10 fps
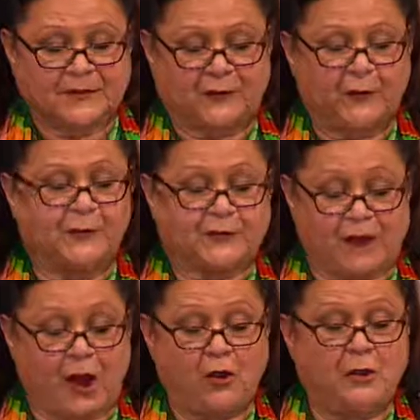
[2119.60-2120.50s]

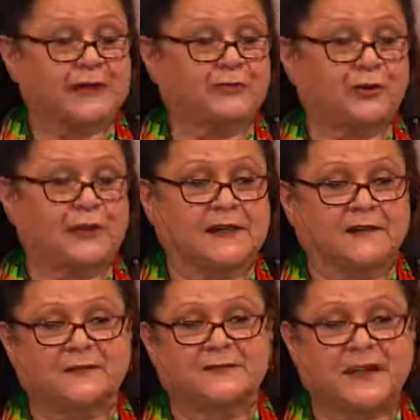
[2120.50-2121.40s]
The only treaty
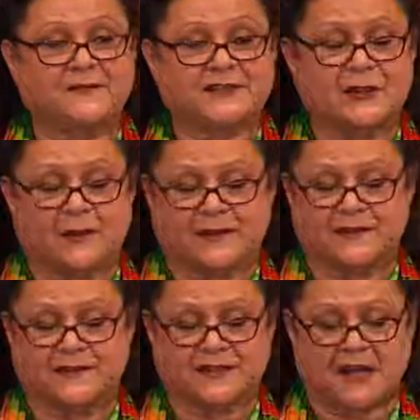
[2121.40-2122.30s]
that was ever signed
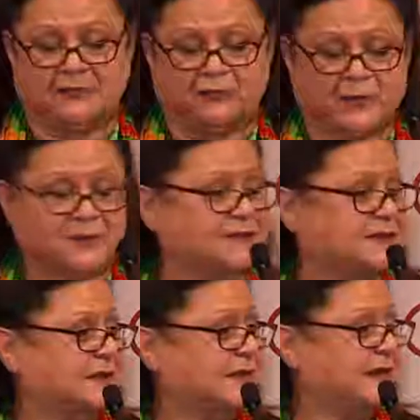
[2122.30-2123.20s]
in this country
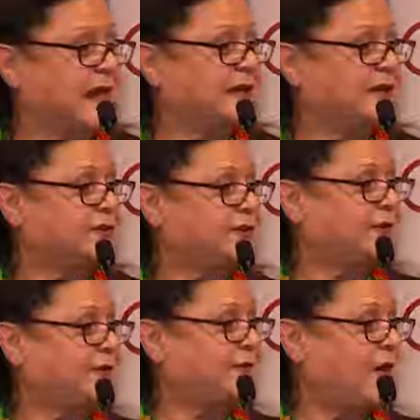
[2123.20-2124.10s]
was in
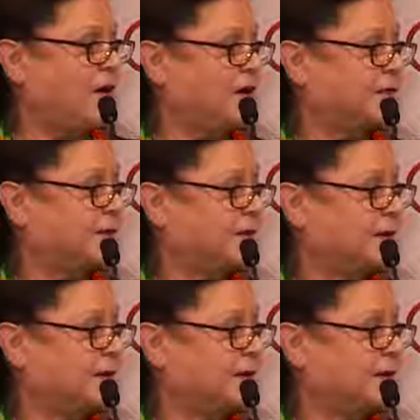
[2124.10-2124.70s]
1835,